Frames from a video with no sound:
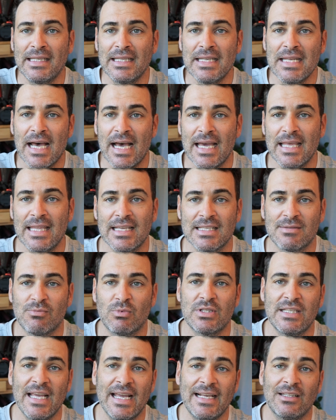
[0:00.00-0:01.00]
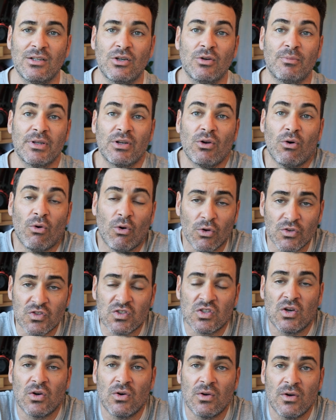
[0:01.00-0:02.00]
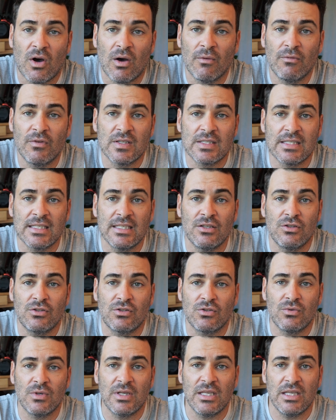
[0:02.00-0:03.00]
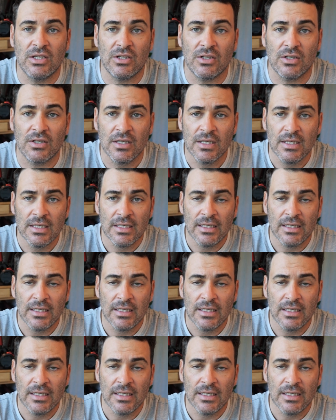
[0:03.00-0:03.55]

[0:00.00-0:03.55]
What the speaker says: deny that it's more technical, but also obviously you do hear